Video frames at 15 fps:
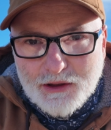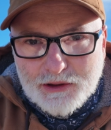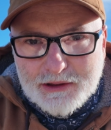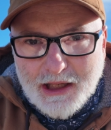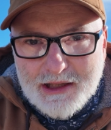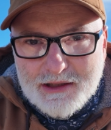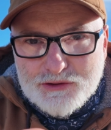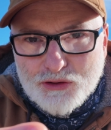
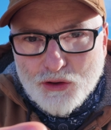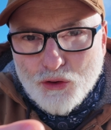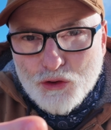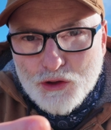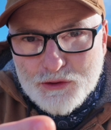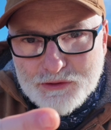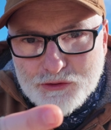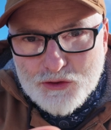Okay, so
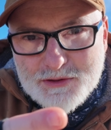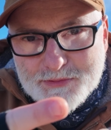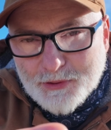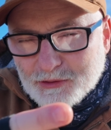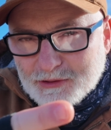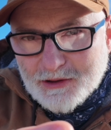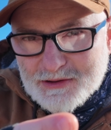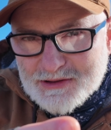those
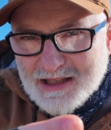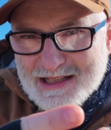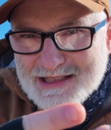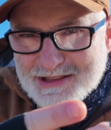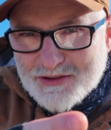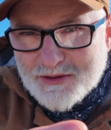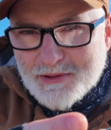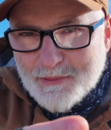protocols are
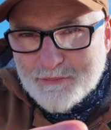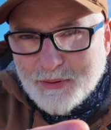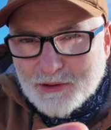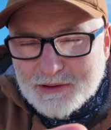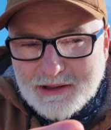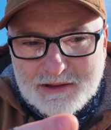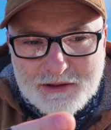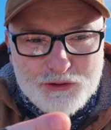extremely important.